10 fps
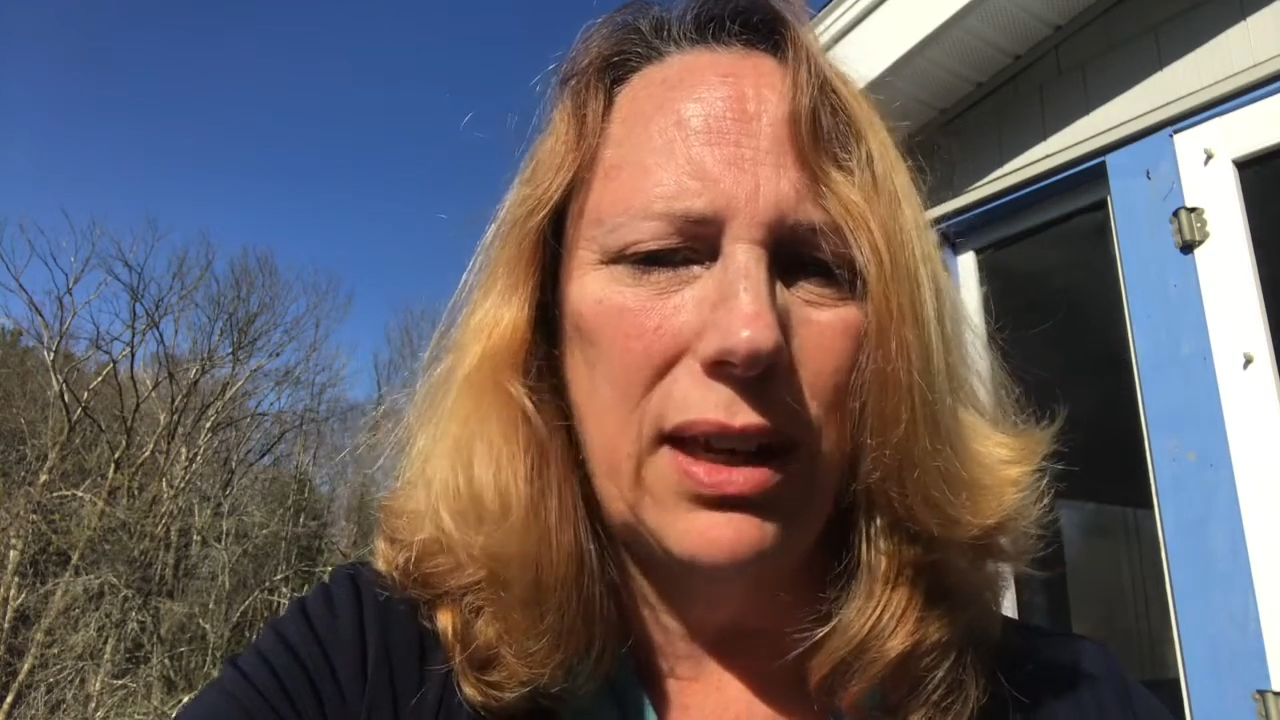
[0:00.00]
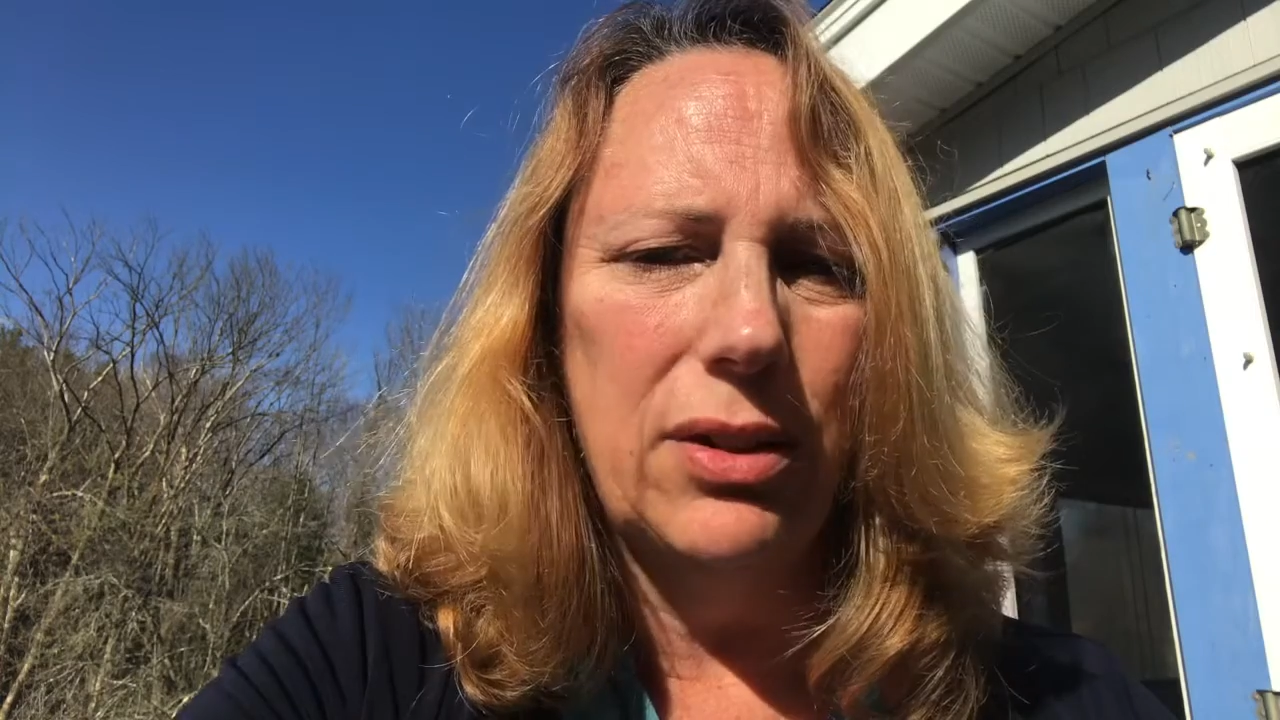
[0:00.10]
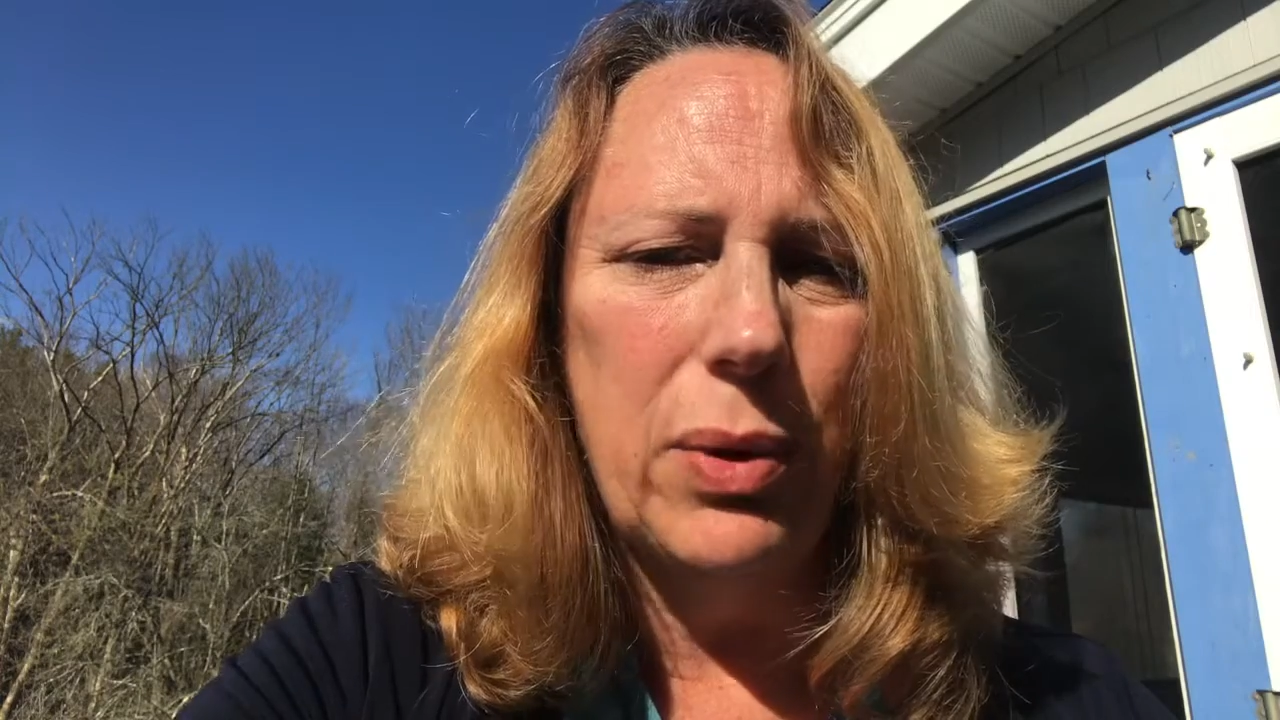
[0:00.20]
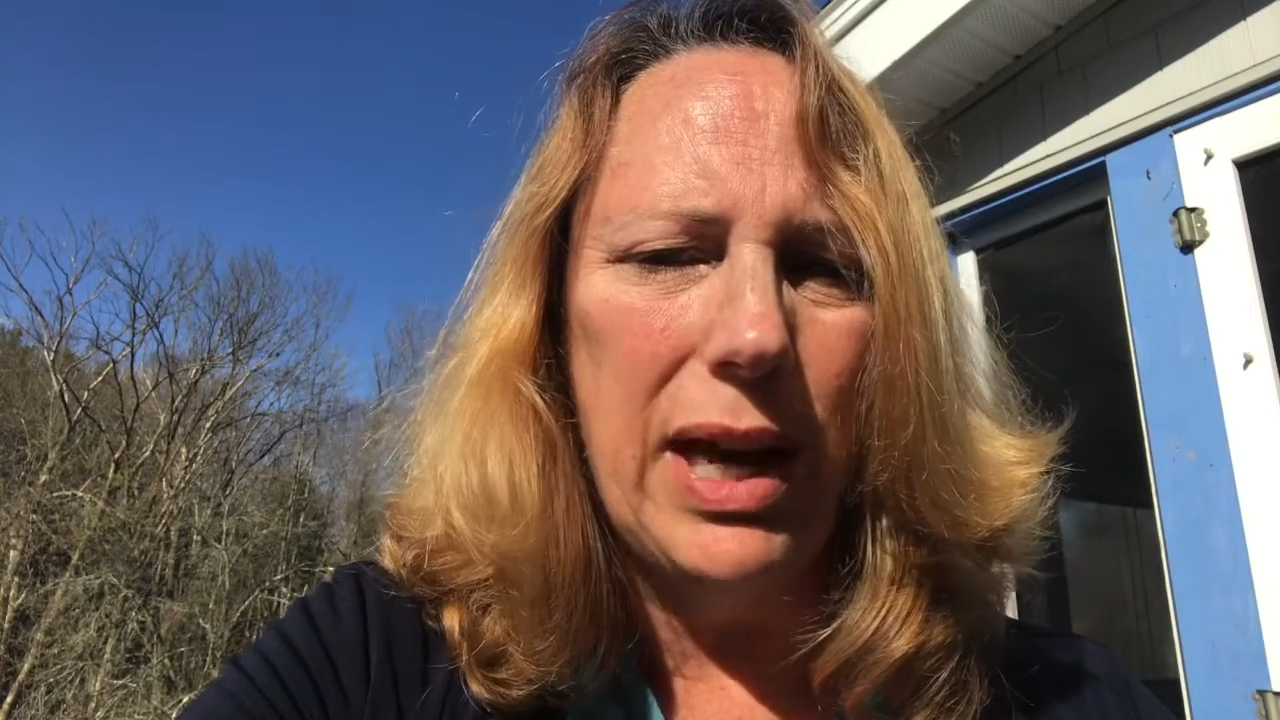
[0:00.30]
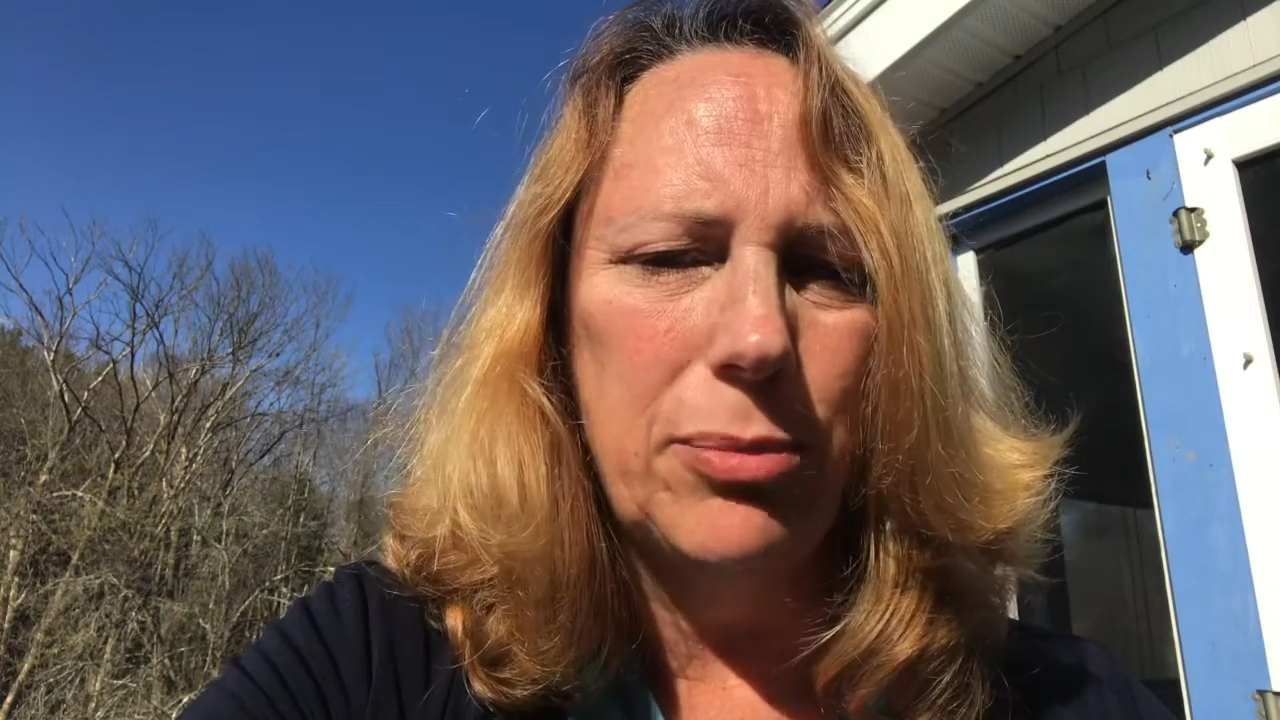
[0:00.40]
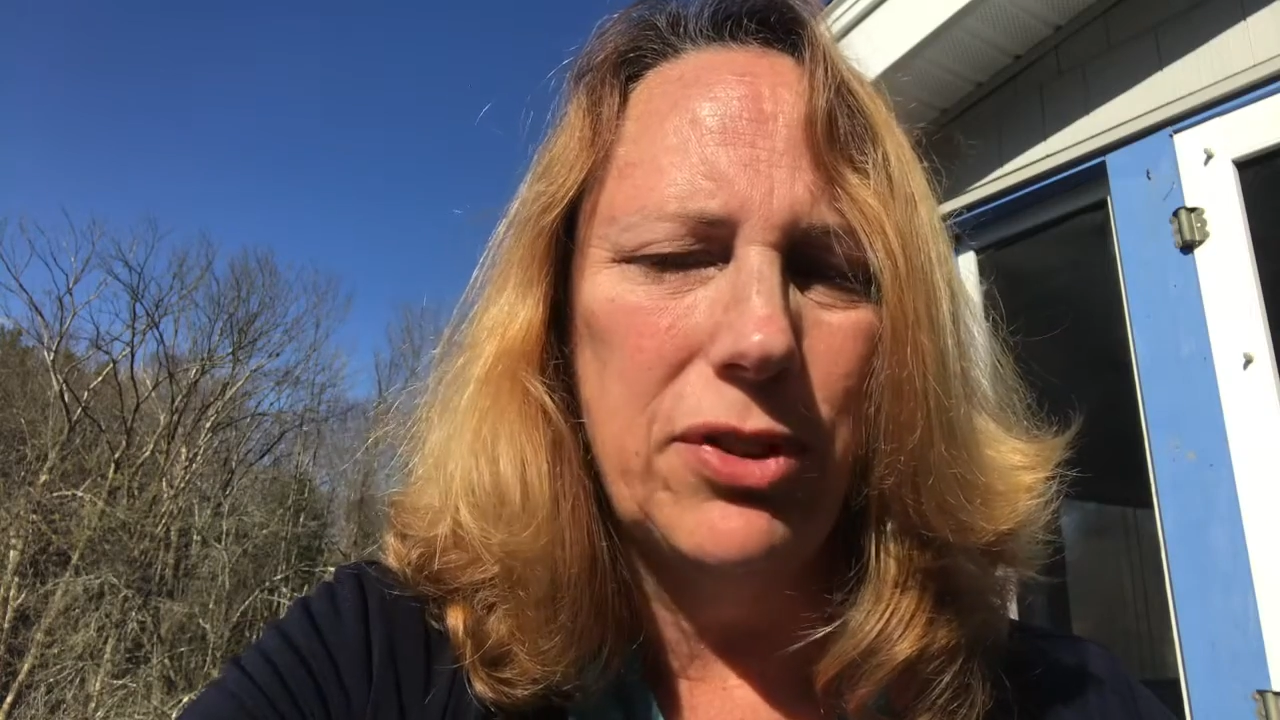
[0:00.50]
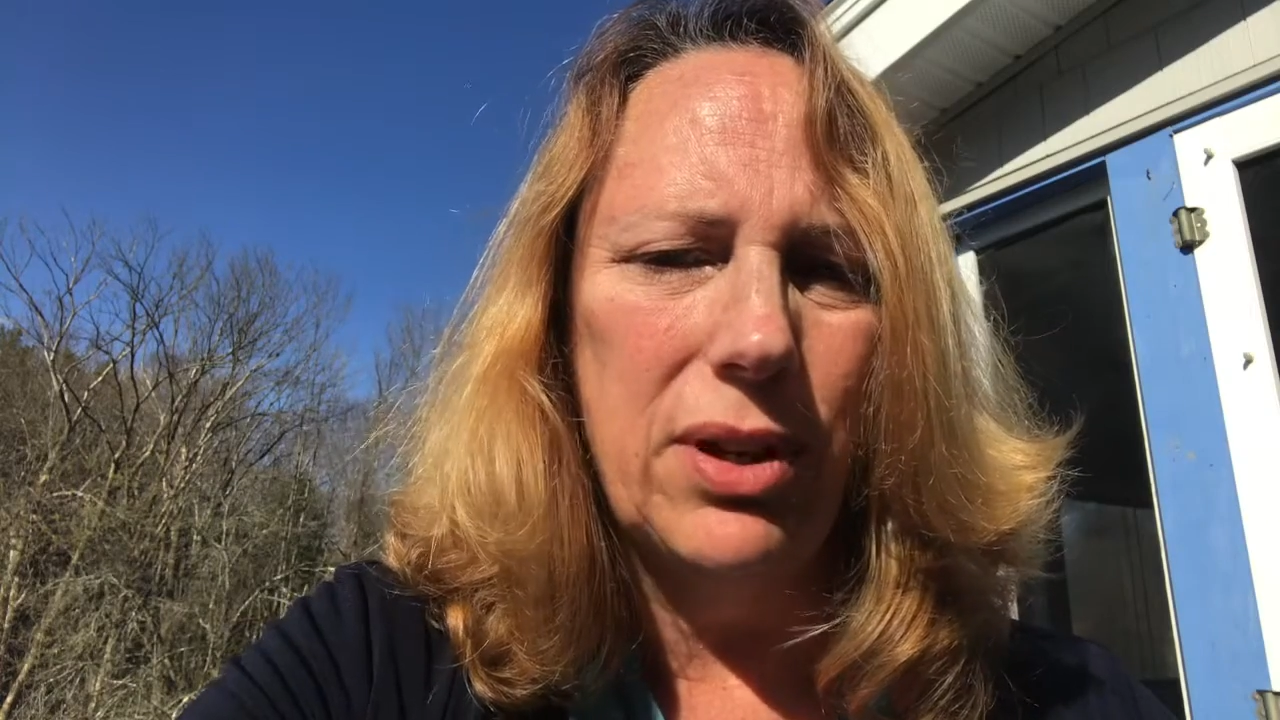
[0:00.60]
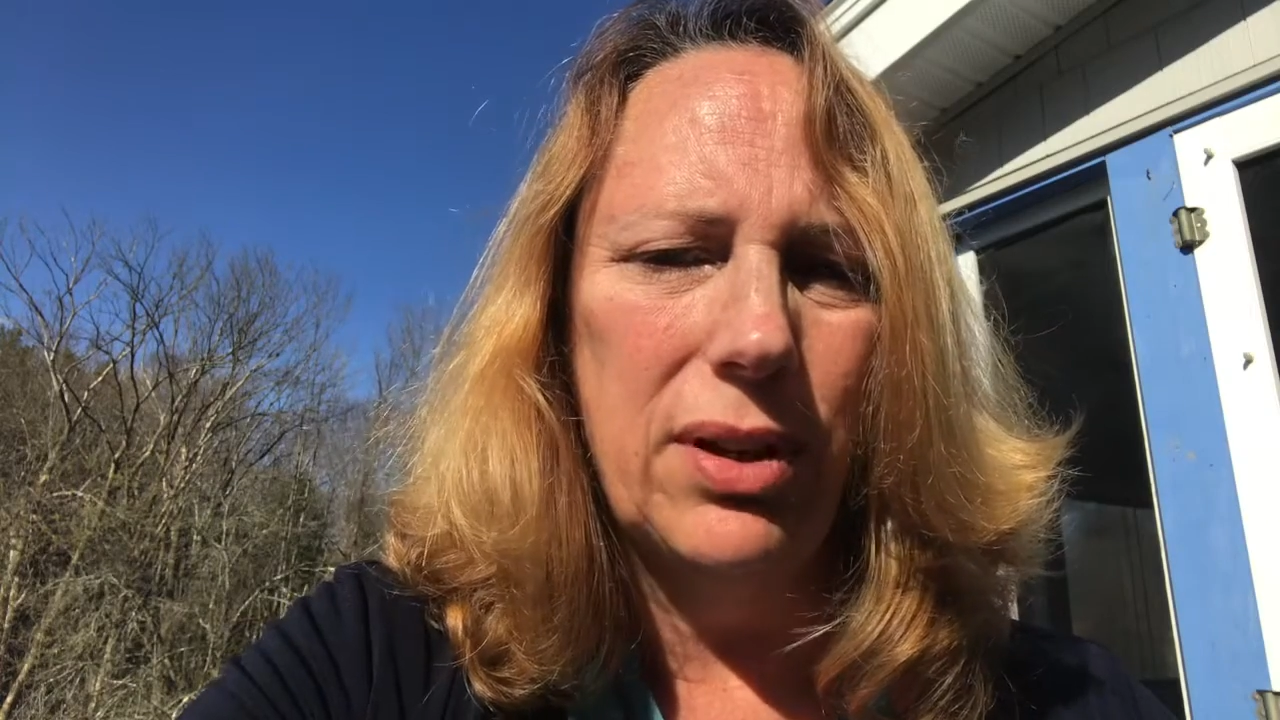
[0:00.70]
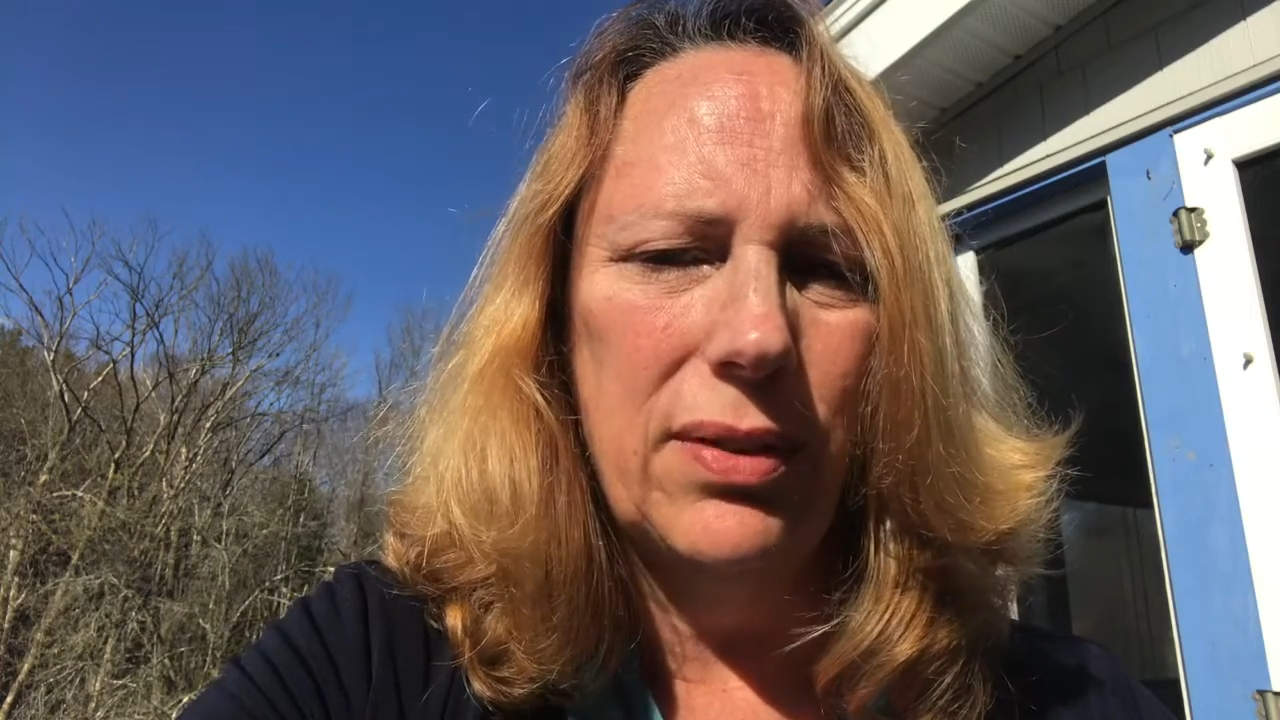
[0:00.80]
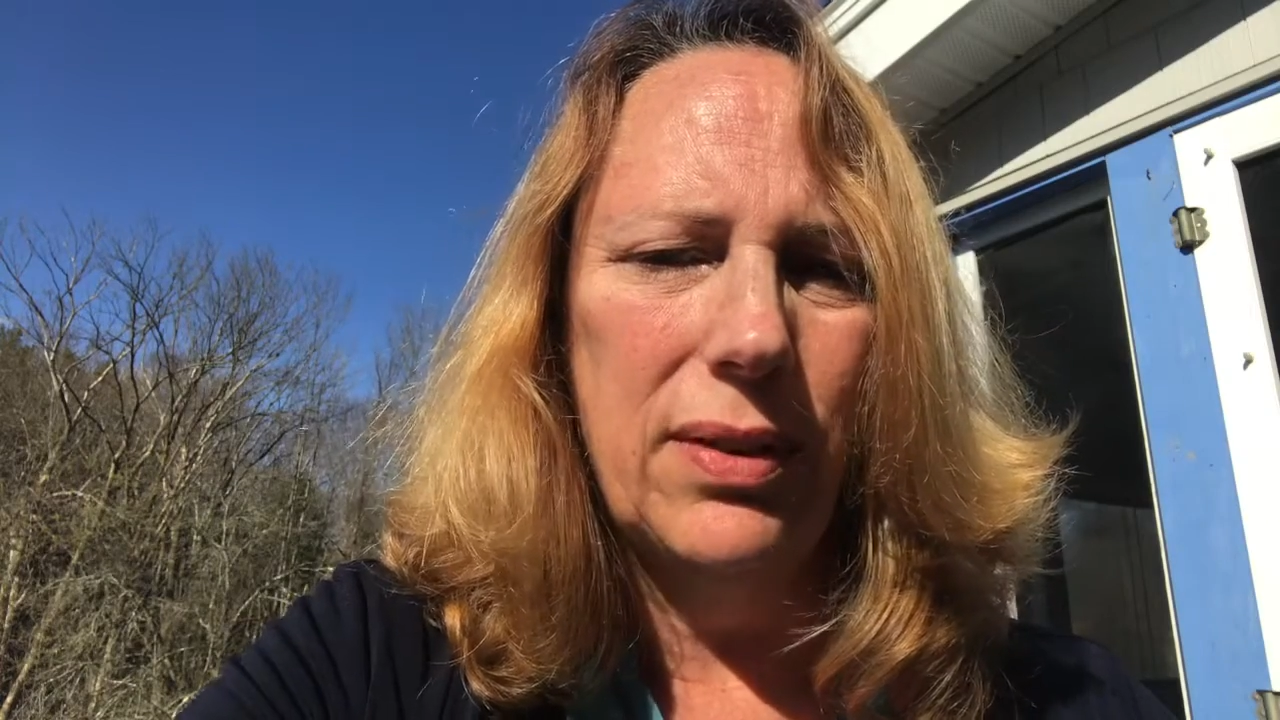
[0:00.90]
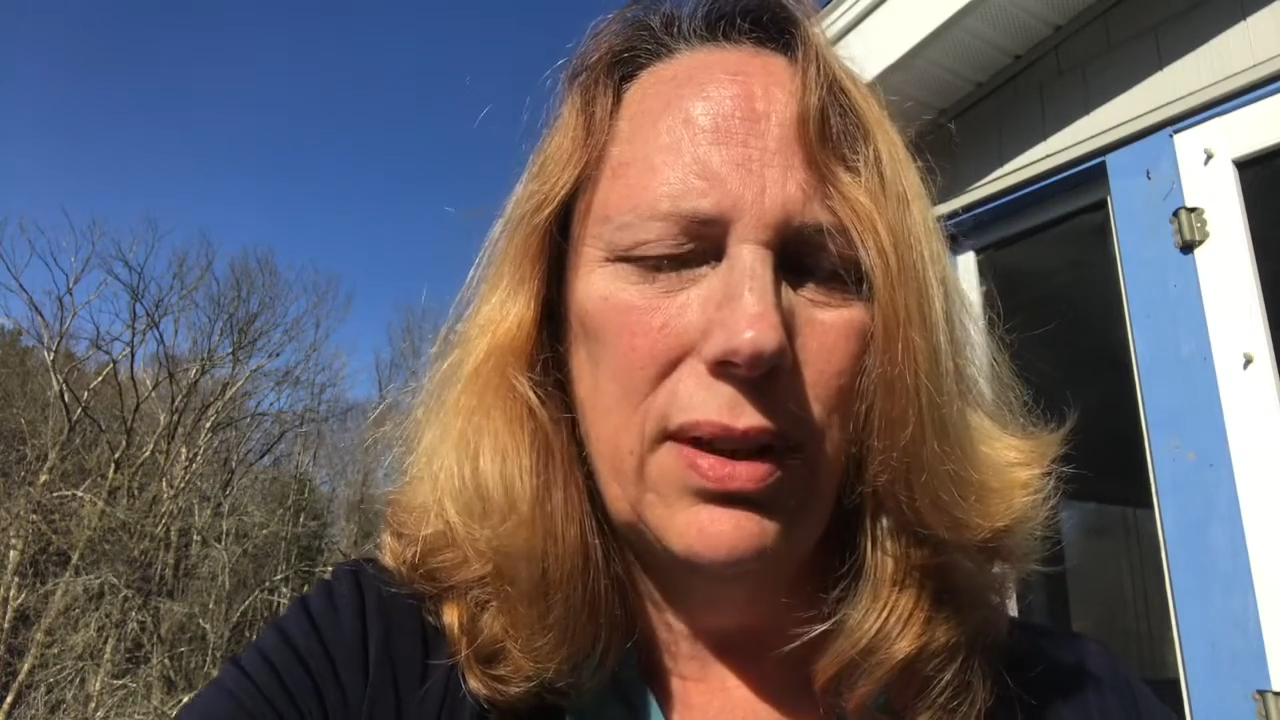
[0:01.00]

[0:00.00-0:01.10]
in New Hampshire.